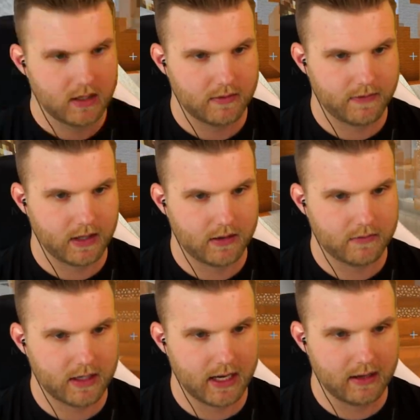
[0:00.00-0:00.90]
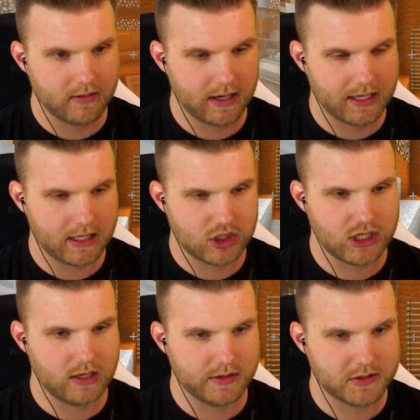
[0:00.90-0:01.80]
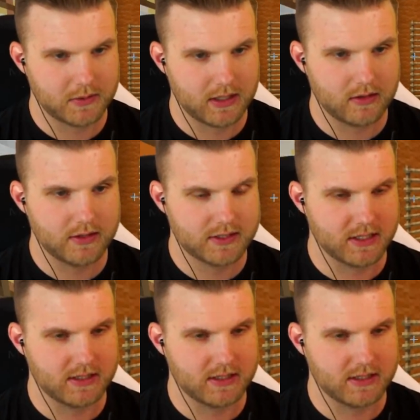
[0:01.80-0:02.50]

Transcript: fell off. Can I can't cheat on this one either. This is gonna